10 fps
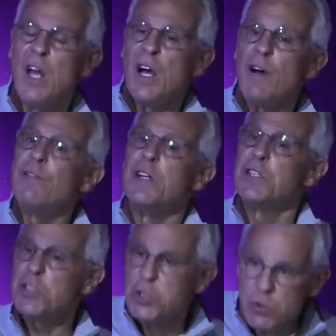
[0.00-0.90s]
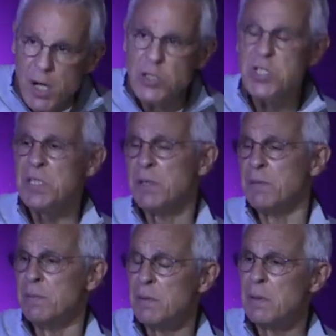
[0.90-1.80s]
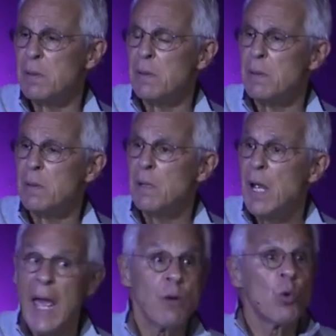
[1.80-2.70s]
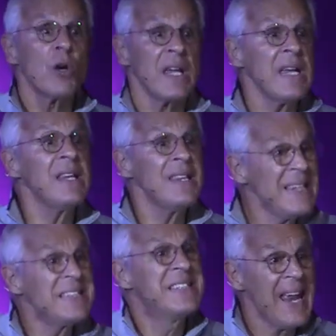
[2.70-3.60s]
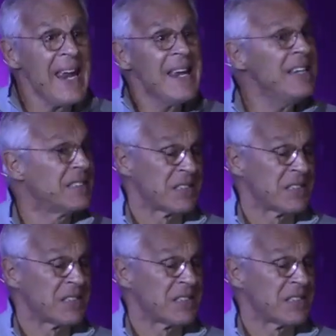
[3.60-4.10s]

of destruction. And we're in these days.